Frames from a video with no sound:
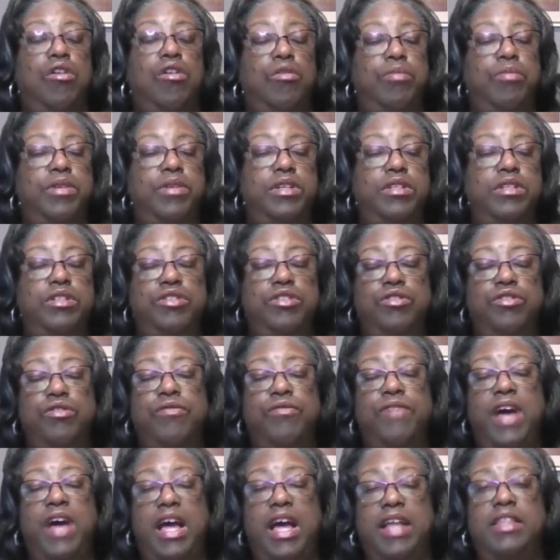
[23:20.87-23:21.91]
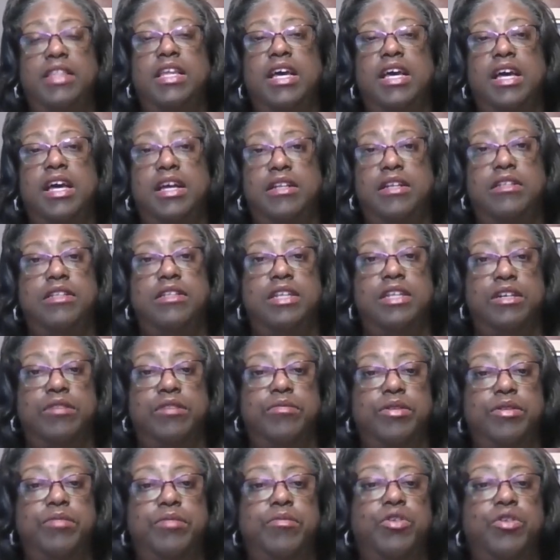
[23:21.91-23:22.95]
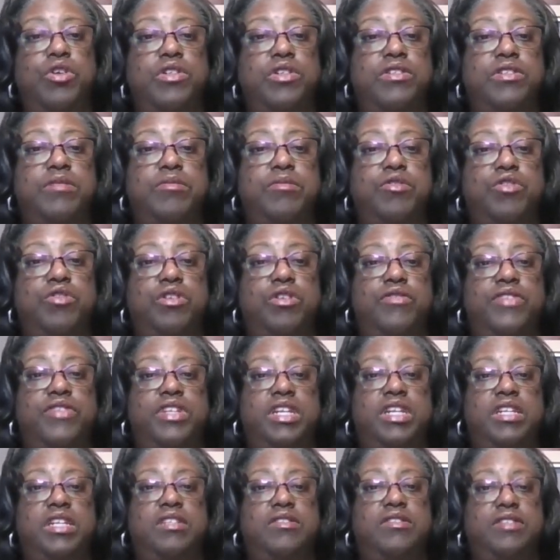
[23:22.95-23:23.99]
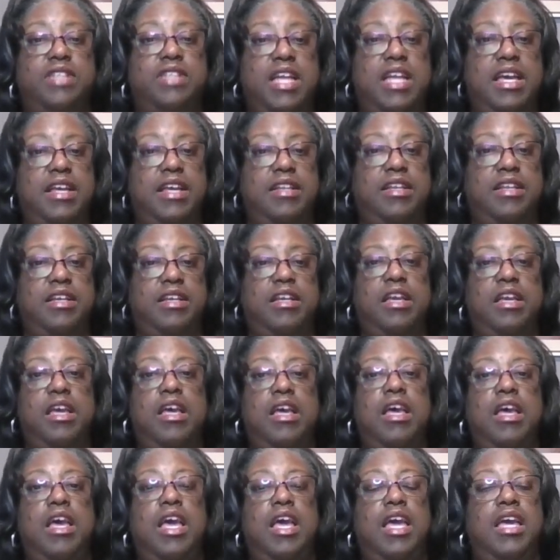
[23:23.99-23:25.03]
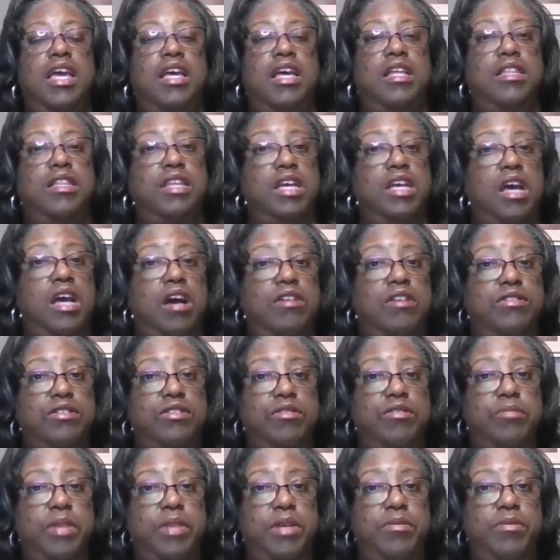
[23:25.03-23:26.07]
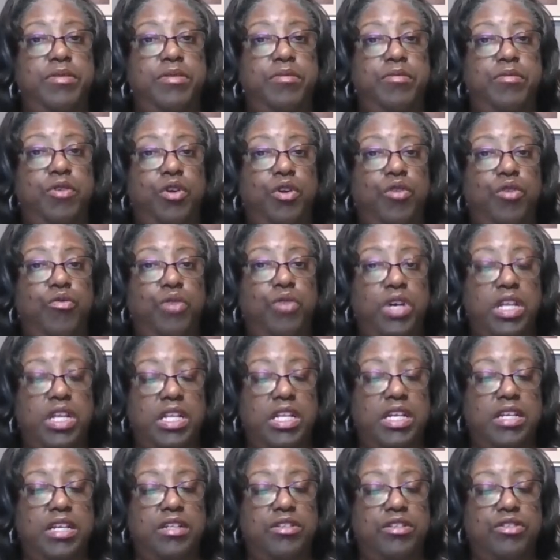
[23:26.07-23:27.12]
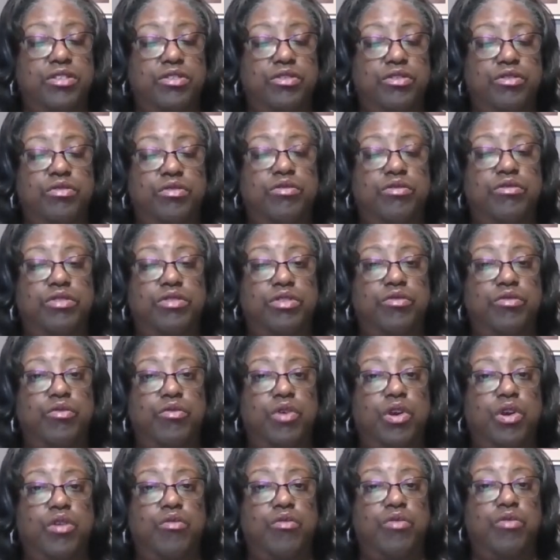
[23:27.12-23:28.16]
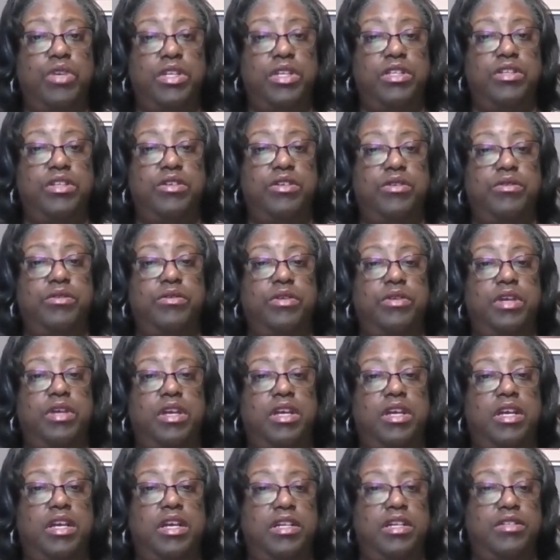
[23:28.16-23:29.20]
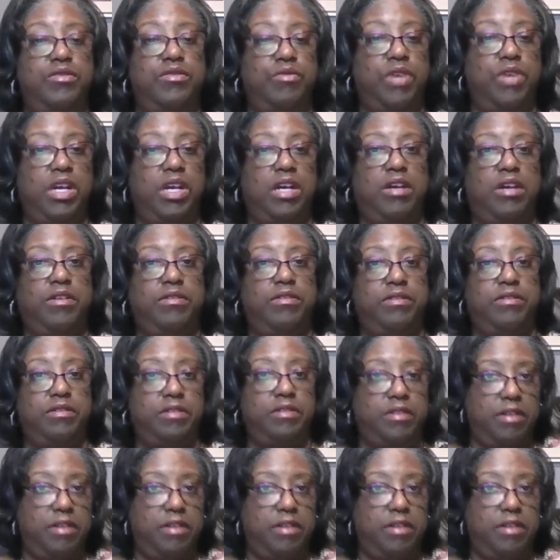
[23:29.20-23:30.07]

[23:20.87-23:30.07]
open, you'll find that they'll be more supportive and understanding, and they also may be more willing to work with you as well.